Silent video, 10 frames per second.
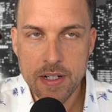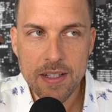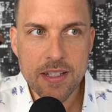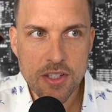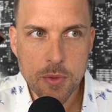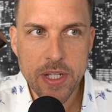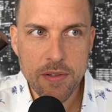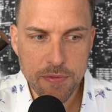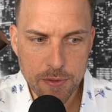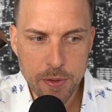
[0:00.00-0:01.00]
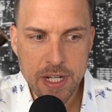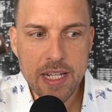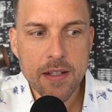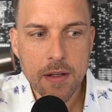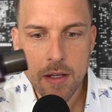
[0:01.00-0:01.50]
Vanilla, sweet and
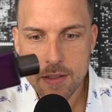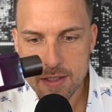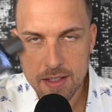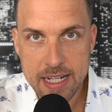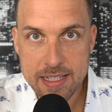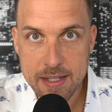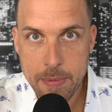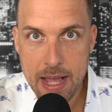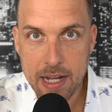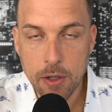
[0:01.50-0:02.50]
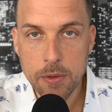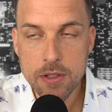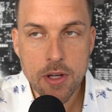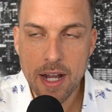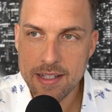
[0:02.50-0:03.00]
fruity, slight tobacco,
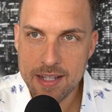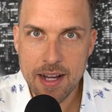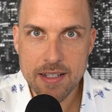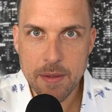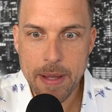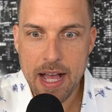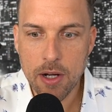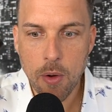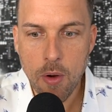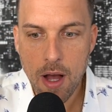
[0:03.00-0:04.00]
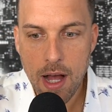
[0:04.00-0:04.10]
not a ton of tobacco.